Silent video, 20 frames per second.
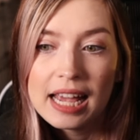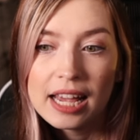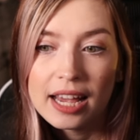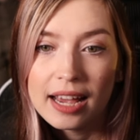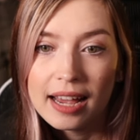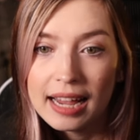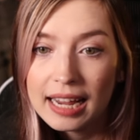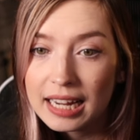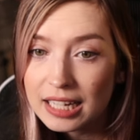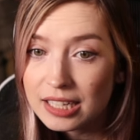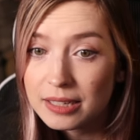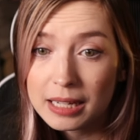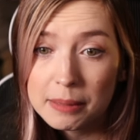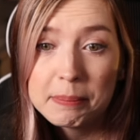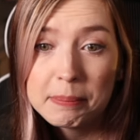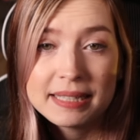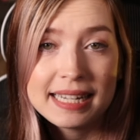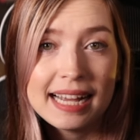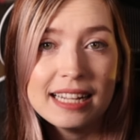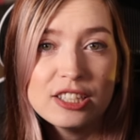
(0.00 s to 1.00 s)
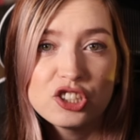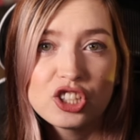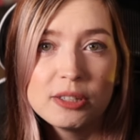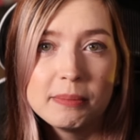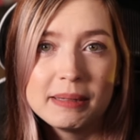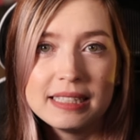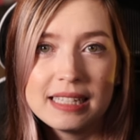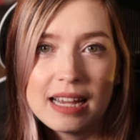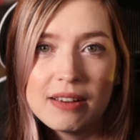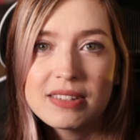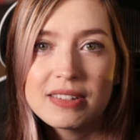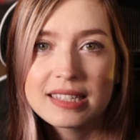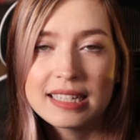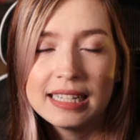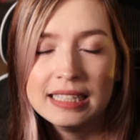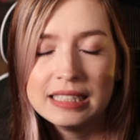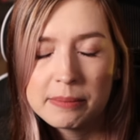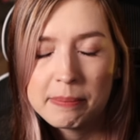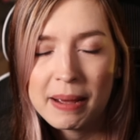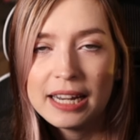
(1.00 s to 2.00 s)
it can potentially be devastating
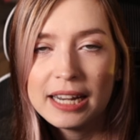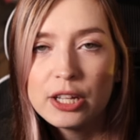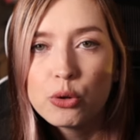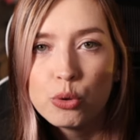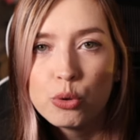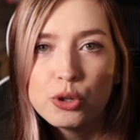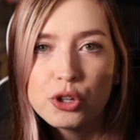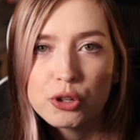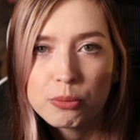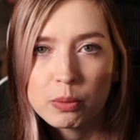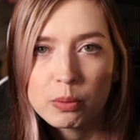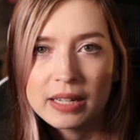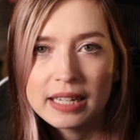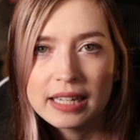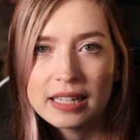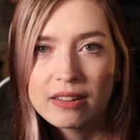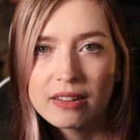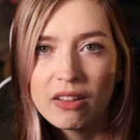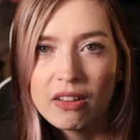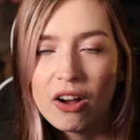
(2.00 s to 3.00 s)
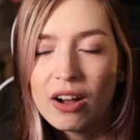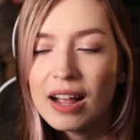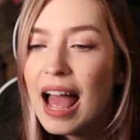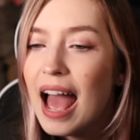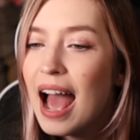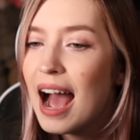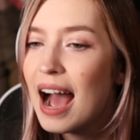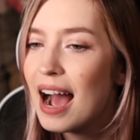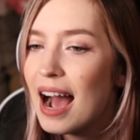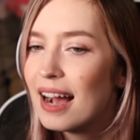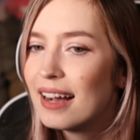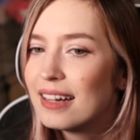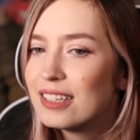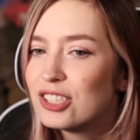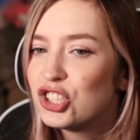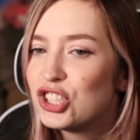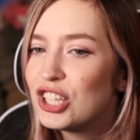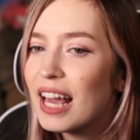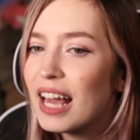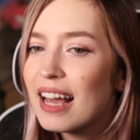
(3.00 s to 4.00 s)
depending who you're bringing along.
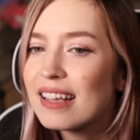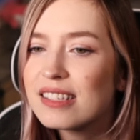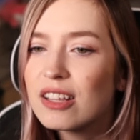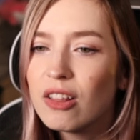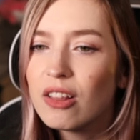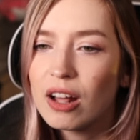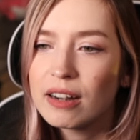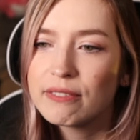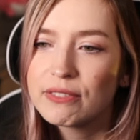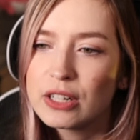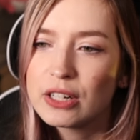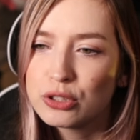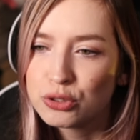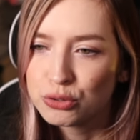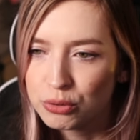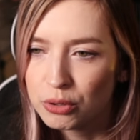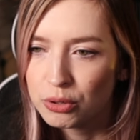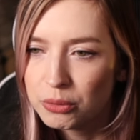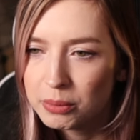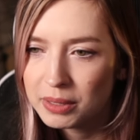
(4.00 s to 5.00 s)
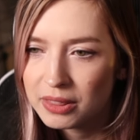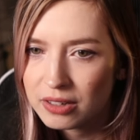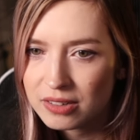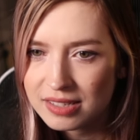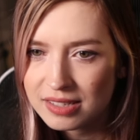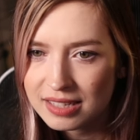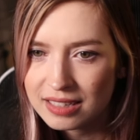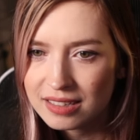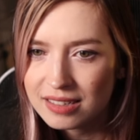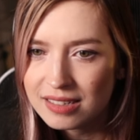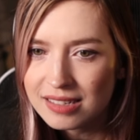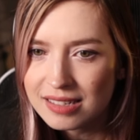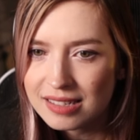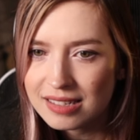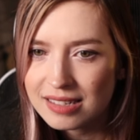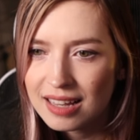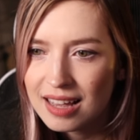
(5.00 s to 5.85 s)
She has a lot of control with her skills